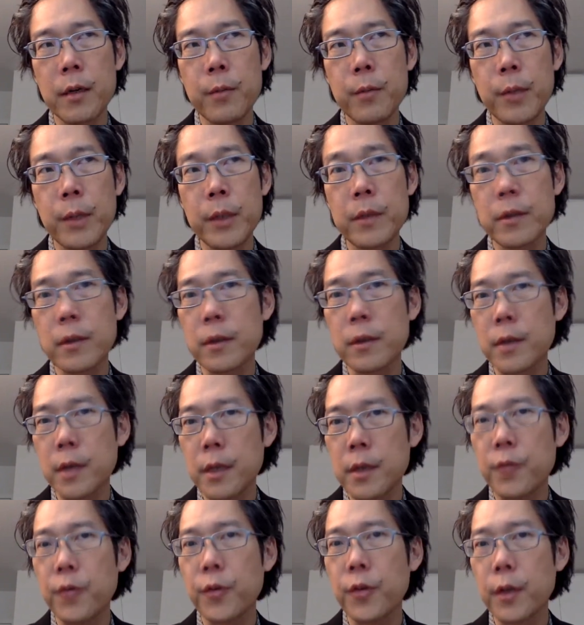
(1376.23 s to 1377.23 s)
been
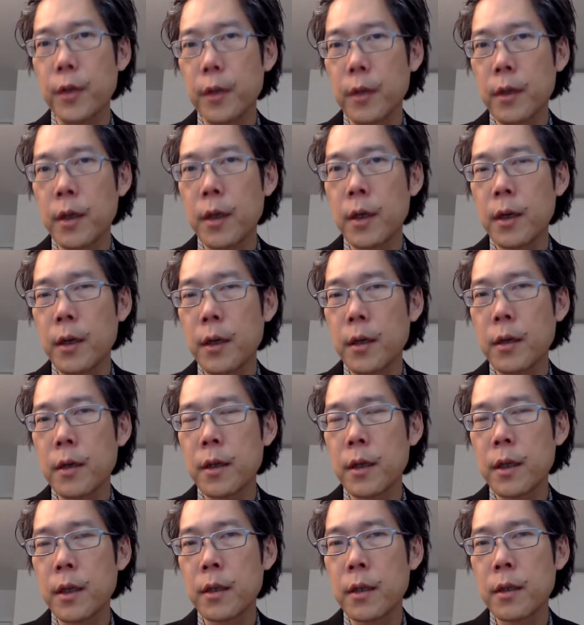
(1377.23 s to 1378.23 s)
successful
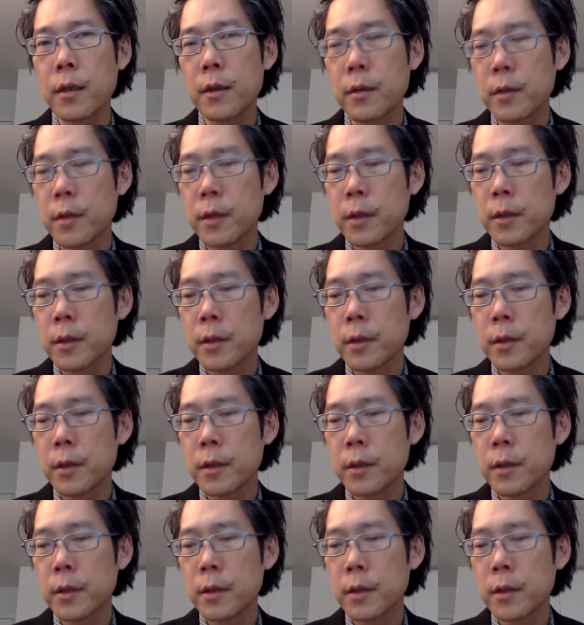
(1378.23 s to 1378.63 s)
in